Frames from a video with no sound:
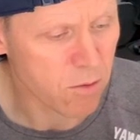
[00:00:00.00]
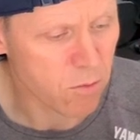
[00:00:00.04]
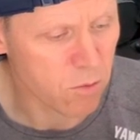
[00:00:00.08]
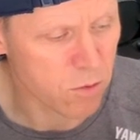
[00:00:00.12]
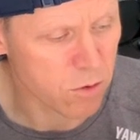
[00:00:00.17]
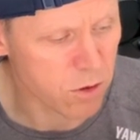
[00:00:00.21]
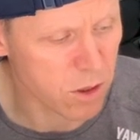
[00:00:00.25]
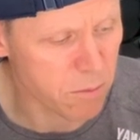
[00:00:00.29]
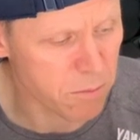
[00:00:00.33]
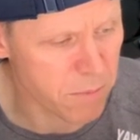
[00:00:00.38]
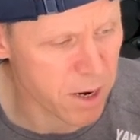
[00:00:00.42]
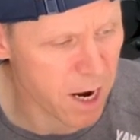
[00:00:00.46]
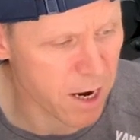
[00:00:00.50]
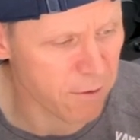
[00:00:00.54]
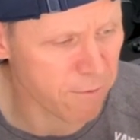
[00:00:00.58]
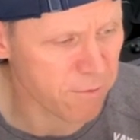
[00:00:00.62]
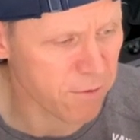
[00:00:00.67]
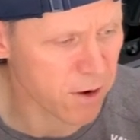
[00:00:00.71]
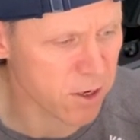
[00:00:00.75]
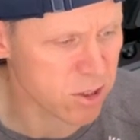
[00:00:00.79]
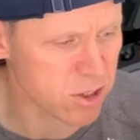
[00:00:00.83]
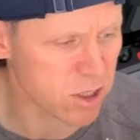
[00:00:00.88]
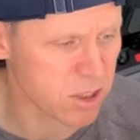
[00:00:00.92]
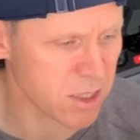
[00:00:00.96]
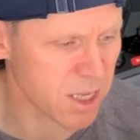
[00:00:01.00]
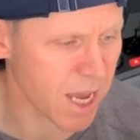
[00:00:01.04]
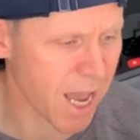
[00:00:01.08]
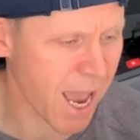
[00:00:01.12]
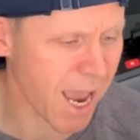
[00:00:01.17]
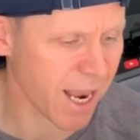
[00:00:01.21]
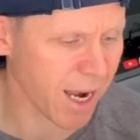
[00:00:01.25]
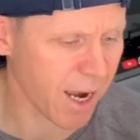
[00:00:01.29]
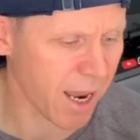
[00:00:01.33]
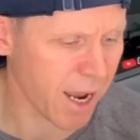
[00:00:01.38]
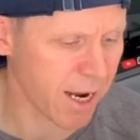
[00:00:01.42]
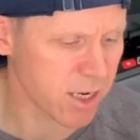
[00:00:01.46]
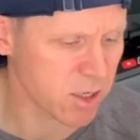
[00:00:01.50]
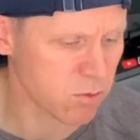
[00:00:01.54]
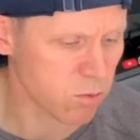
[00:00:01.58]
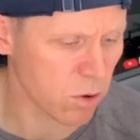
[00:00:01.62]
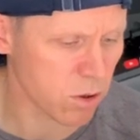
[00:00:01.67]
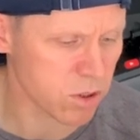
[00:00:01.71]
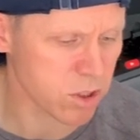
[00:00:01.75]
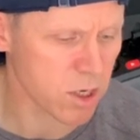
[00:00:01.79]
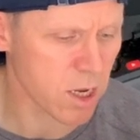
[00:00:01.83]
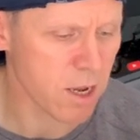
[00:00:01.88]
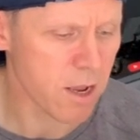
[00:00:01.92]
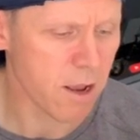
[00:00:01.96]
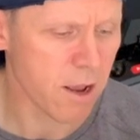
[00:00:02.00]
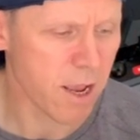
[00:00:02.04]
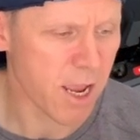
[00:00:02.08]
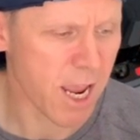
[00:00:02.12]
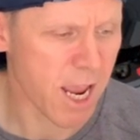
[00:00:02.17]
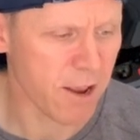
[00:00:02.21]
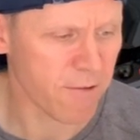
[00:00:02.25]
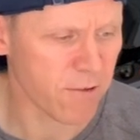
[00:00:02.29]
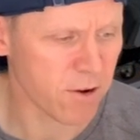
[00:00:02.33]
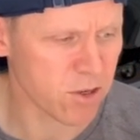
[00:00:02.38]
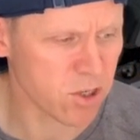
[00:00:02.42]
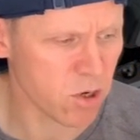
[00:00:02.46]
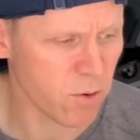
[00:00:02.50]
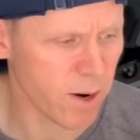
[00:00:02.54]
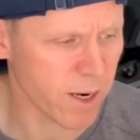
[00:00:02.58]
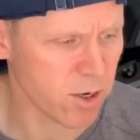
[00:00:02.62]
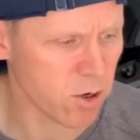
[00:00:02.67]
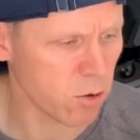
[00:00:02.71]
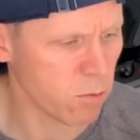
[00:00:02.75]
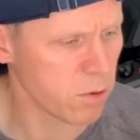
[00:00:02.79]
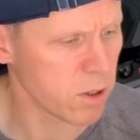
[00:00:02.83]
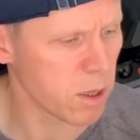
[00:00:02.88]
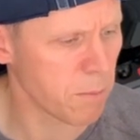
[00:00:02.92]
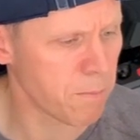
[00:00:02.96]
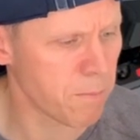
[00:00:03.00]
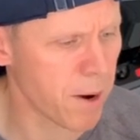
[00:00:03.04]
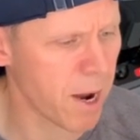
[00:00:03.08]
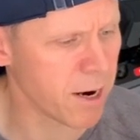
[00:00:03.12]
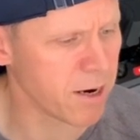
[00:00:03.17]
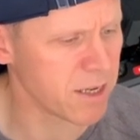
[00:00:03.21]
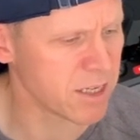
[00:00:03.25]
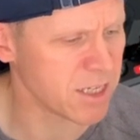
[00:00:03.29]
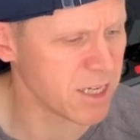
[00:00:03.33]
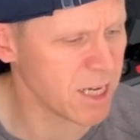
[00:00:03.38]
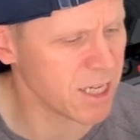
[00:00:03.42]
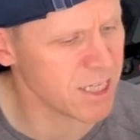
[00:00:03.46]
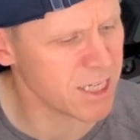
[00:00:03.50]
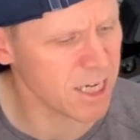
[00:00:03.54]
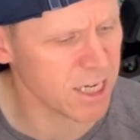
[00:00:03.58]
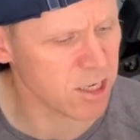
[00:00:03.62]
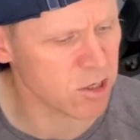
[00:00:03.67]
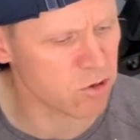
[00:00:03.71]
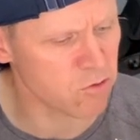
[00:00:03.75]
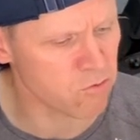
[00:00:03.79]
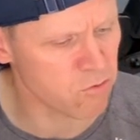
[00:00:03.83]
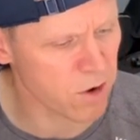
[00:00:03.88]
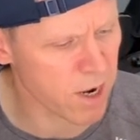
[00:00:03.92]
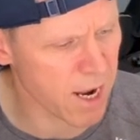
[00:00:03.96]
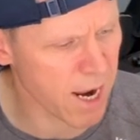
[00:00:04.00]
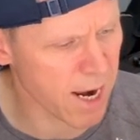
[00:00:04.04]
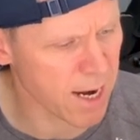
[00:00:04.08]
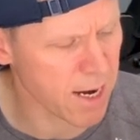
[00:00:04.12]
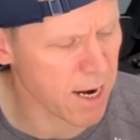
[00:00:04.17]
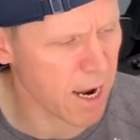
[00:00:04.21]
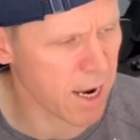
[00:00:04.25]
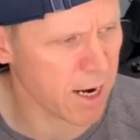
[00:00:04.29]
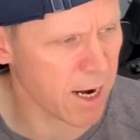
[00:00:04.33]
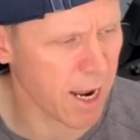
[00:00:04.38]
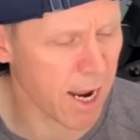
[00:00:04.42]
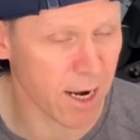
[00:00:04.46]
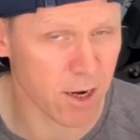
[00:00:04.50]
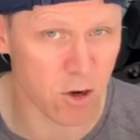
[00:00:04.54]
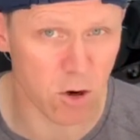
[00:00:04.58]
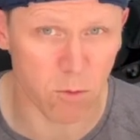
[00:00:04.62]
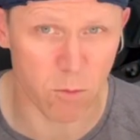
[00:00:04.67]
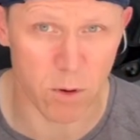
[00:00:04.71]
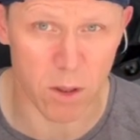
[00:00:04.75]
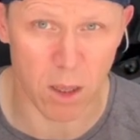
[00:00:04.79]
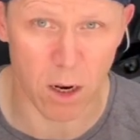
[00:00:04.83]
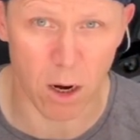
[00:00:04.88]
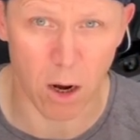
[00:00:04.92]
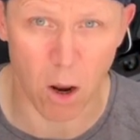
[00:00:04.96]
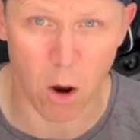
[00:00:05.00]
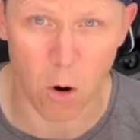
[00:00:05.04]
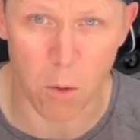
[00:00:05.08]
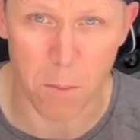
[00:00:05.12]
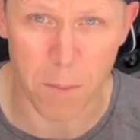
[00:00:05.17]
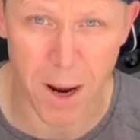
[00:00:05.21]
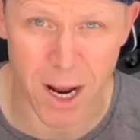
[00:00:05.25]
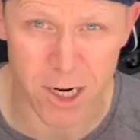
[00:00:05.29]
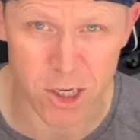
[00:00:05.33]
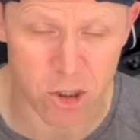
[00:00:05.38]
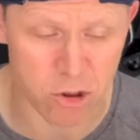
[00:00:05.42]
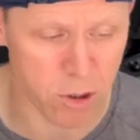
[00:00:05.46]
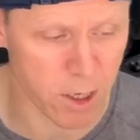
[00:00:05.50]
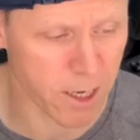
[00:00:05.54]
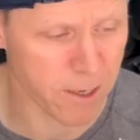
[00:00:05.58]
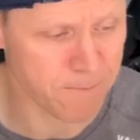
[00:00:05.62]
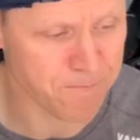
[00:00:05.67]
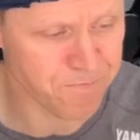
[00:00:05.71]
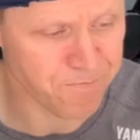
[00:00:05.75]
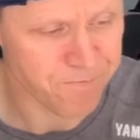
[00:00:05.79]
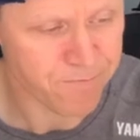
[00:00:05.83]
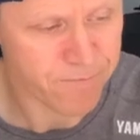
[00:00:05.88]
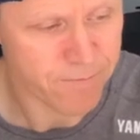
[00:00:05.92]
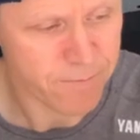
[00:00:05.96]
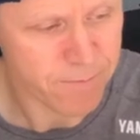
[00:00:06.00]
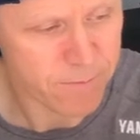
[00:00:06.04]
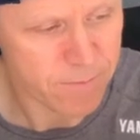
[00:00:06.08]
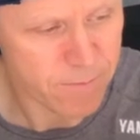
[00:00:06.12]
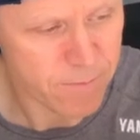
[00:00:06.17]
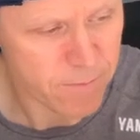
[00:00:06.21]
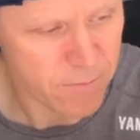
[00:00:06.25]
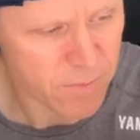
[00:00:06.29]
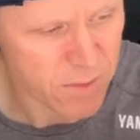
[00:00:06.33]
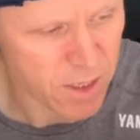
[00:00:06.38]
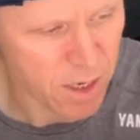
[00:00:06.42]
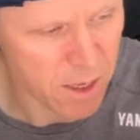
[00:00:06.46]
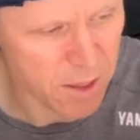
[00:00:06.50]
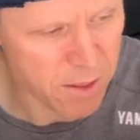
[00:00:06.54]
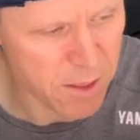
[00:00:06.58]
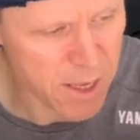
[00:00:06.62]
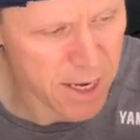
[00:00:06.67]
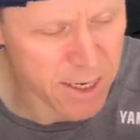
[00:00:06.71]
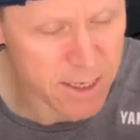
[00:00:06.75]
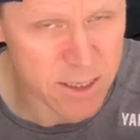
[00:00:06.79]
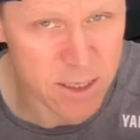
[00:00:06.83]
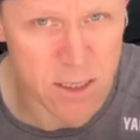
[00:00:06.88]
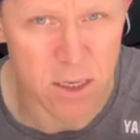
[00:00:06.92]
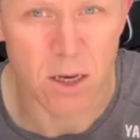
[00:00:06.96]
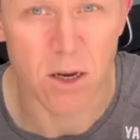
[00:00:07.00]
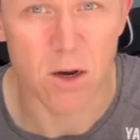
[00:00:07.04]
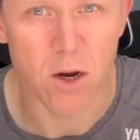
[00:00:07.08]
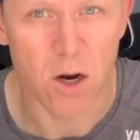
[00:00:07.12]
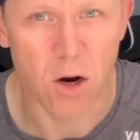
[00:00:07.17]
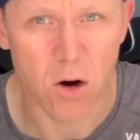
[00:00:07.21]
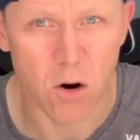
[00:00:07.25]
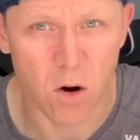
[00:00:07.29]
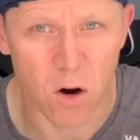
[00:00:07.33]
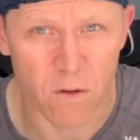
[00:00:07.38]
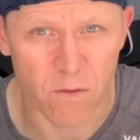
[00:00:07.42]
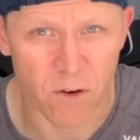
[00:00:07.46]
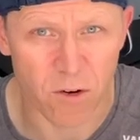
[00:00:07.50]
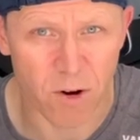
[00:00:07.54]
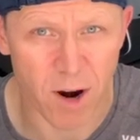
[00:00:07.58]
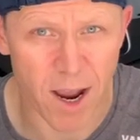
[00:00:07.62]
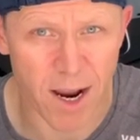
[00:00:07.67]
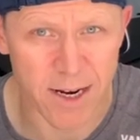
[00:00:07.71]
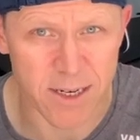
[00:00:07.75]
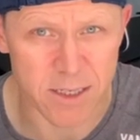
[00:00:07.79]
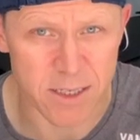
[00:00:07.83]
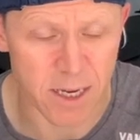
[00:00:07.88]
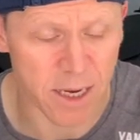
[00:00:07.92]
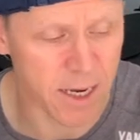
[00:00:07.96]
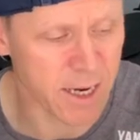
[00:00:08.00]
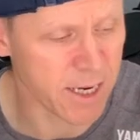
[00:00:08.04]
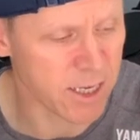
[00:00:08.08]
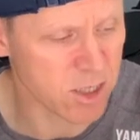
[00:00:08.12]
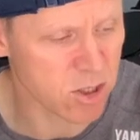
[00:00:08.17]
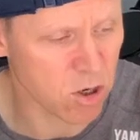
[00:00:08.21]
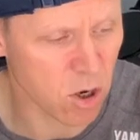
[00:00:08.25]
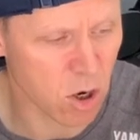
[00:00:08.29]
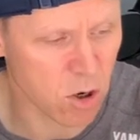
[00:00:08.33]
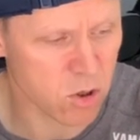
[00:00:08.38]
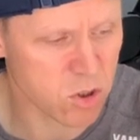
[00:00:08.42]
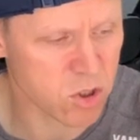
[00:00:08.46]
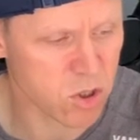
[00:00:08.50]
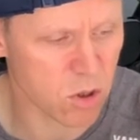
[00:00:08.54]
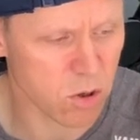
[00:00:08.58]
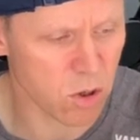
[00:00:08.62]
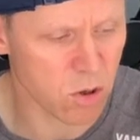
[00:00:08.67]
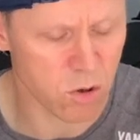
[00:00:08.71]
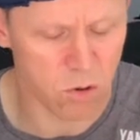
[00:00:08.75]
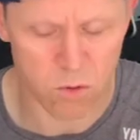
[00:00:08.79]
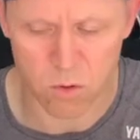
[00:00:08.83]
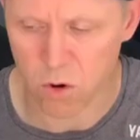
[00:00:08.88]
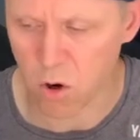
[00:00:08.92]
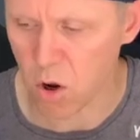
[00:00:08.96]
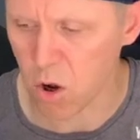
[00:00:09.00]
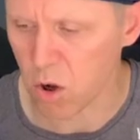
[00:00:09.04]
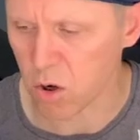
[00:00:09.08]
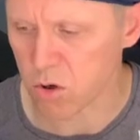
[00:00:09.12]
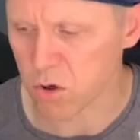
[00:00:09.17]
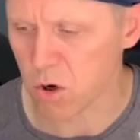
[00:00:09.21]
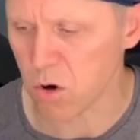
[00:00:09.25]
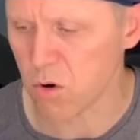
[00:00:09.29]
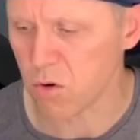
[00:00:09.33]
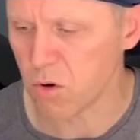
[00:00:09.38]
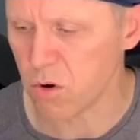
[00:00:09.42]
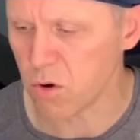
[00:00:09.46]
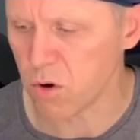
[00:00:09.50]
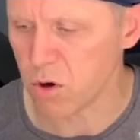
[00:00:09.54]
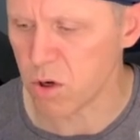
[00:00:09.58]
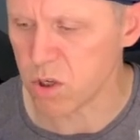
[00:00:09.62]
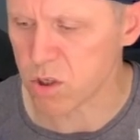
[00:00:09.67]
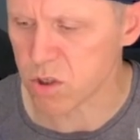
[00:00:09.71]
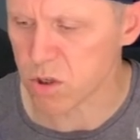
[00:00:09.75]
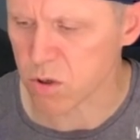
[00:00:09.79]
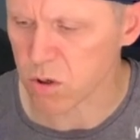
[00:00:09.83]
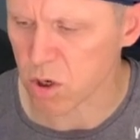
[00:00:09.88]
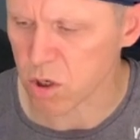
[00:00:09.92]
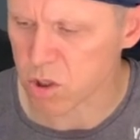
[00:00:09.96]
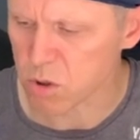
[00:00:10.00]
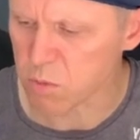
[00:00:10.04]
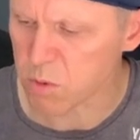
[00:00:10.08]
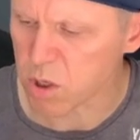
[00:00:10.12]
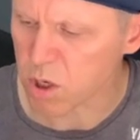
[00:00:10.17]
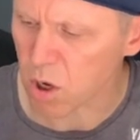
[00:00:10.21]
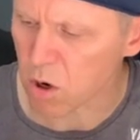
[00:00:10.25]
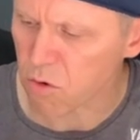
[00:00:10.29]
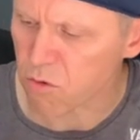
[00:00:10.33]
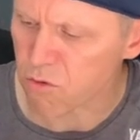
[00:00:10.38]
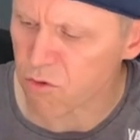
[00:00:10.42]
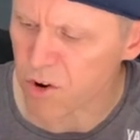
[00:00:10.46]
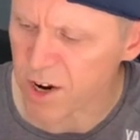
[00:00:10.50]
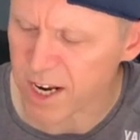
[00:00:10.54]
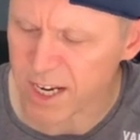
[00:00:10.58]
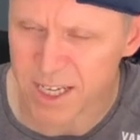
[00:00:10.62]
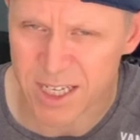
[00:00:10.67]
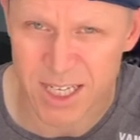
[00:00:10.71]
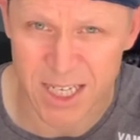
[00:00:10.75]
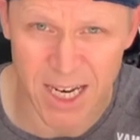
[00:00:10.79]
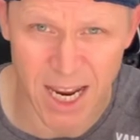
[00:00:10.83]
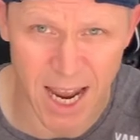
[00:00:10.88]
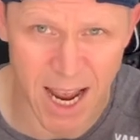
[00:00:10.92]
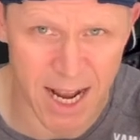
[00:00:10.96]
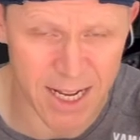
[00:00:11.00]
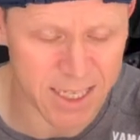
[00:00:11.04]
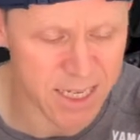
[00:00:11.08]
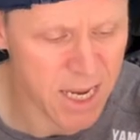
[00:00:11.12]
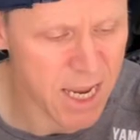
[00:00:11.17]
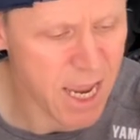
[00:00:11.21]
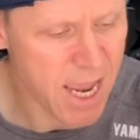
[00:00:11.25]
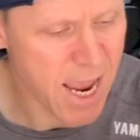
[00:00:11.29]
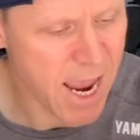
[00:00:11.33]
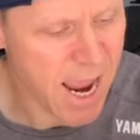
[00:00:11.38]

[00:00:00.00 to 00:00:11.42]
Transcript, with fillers: one of the main features that I liked was if I do end up with a parasitic drain and I end up with a low battery, this overrides it. It's got called it's got something called restart